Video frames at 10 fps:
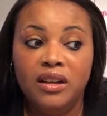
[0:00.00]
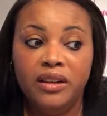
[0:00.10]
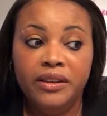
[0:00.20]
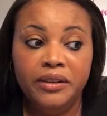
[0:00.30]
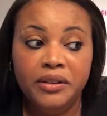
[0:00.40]

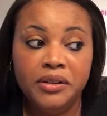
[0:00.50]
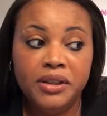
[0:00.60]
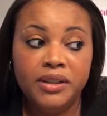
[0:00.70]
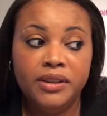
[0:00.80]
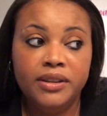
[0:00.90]
oh,
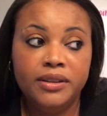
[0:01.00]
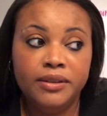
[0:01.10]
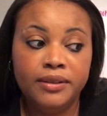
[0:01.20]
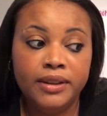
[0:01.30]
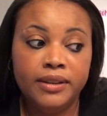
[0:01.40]

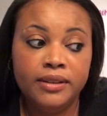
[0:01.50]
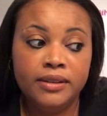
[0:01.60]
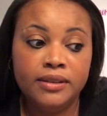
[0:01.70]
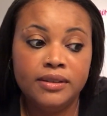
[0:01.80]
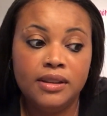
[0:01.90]

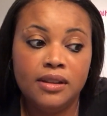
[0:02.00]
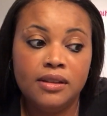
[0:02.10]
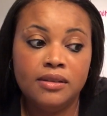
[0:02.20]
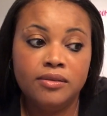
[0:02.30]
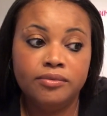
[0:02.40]
well, you
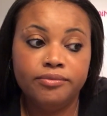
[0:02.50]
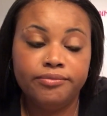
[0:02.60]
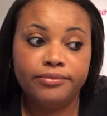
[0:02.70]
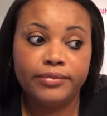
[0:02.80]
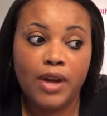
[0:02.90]
know,
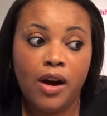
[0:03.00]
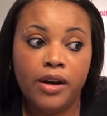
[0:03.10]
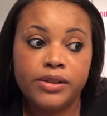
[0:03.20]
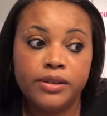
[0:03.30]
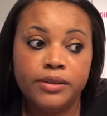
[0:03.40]

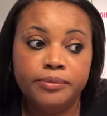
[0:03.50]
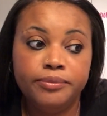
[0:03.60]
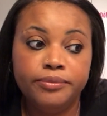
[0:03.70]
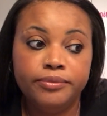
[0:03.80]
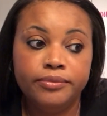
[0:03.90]

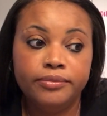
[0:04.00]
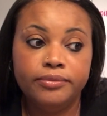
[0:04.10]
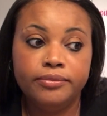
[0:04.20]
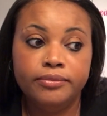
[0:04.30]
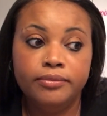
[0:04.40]
awesome.
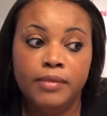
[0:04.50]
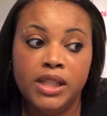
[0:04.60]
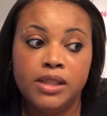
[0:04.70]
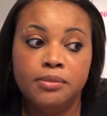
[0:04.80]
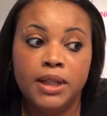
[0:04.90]

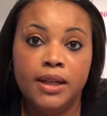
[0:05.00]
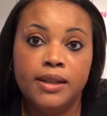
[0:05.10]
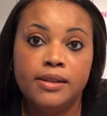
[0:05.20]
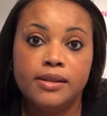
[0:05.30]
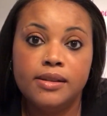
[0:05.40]
Must be
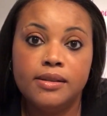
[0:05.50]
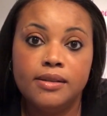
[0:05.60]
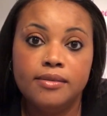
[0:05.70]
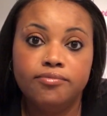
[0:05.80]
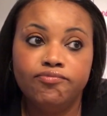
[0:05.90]
nice.
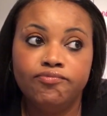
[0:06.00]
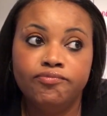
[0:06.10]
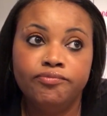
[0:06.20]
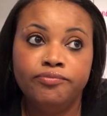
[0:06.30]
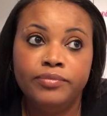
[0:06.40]

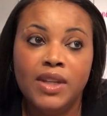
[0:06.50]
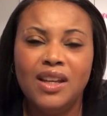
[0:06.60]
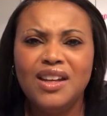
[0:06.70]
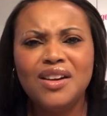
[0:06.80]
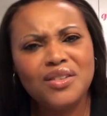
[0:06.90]

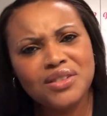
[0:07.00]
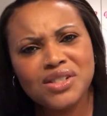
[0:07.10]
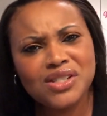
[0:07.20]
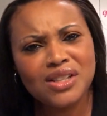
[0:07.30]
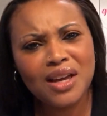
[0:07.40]
You know, and they're
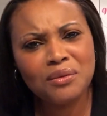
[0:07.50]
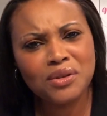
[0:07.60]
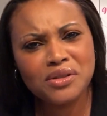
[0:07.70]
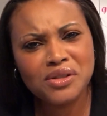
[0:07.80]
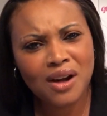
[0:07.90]
just like
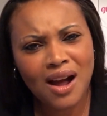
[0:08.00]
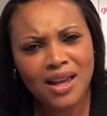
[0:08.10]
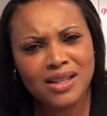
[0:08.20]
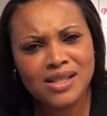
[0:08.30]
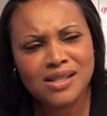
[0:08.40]
real dry
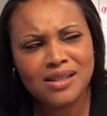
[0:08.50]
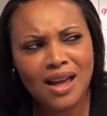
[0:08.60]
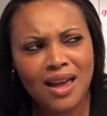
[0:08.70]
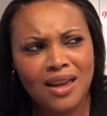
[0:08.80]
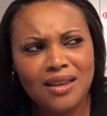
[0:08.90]
and just
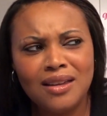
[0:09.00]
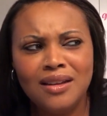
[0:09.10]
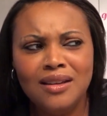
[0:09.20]
like